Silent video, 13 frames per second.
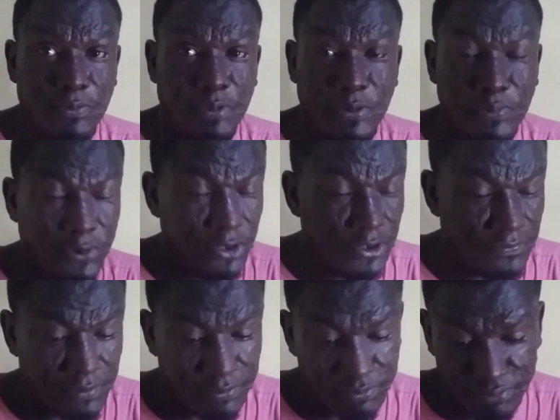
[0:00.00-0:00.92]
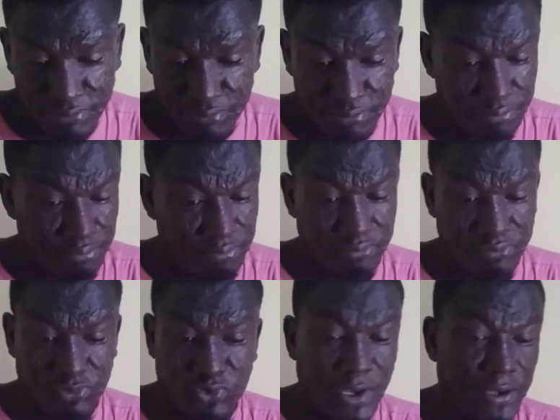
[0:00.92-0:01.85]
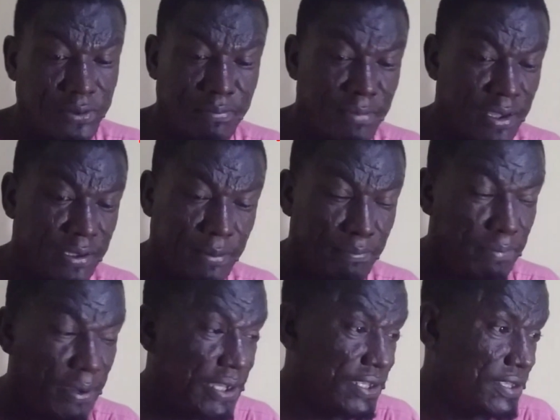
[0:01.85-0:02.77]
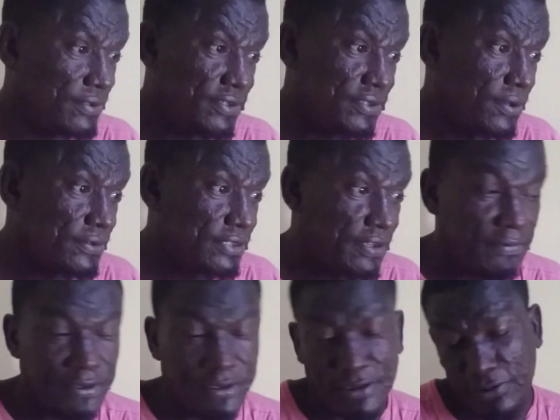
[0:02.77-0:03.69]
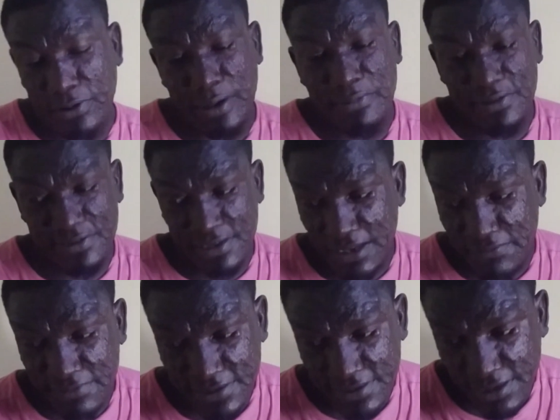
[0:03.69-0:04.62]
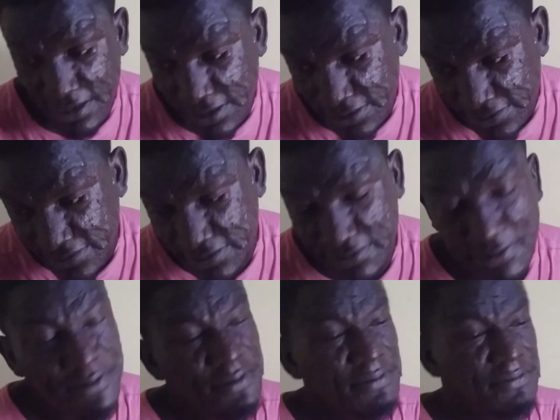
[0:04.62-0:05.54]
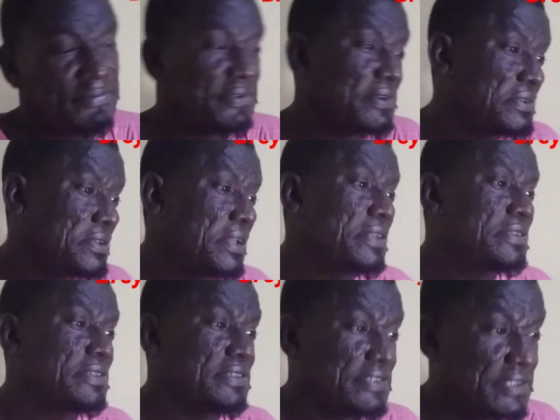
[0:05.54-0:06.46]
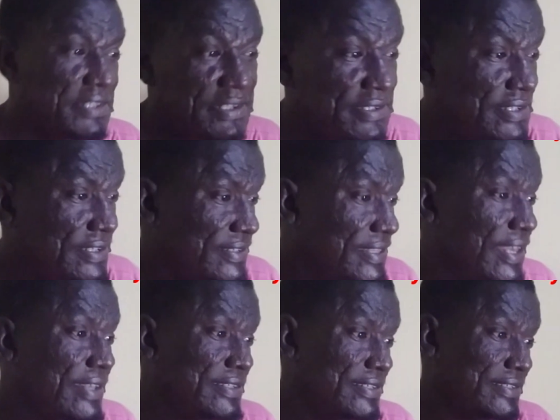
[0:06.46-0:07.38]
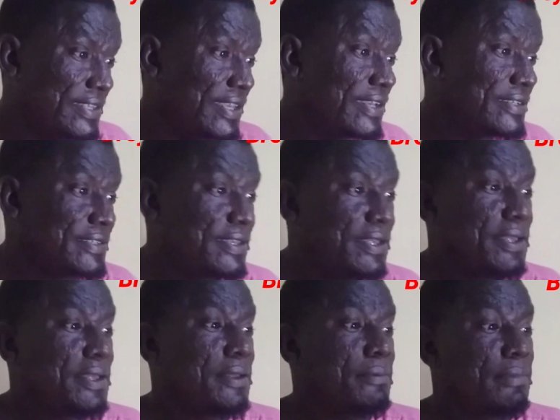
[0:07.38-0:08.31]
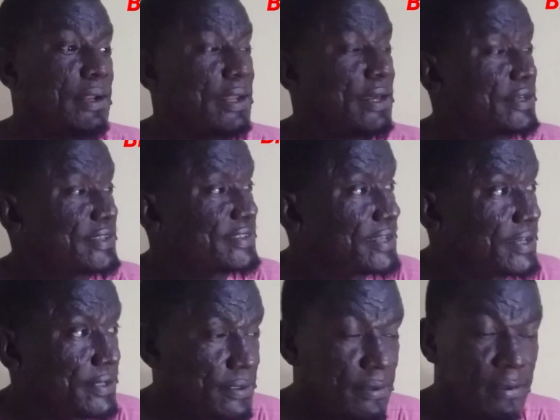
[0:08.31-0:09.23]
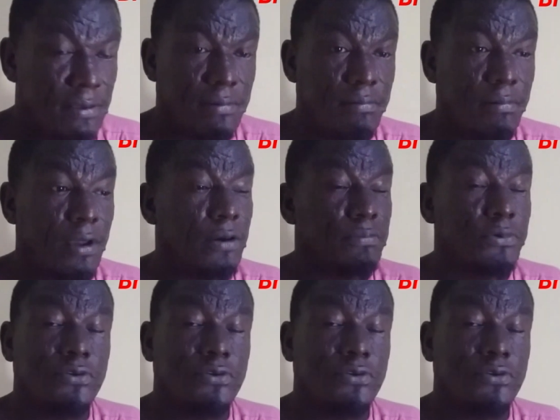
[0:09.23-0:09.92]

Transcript: people try to make a backing talk about the Grammys. They even say it is fraudulent, is this, is that. But like I said, I'm